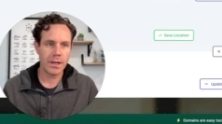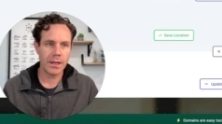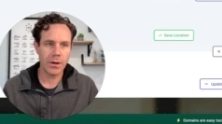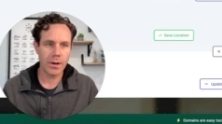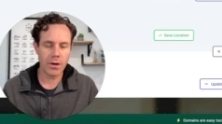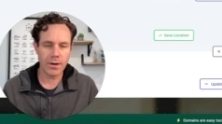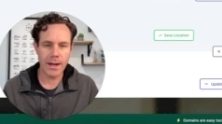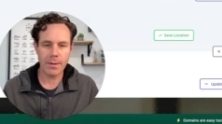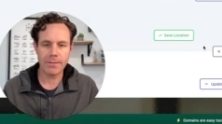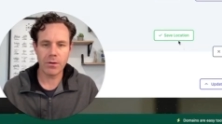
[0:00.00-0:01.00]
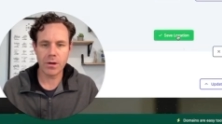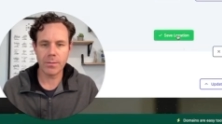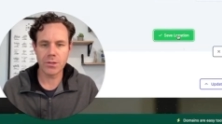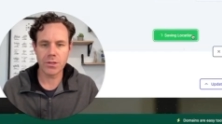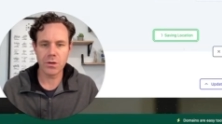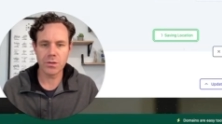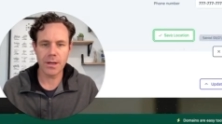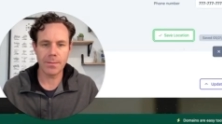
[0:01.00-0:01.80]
There we go. Now my phone number shows up at the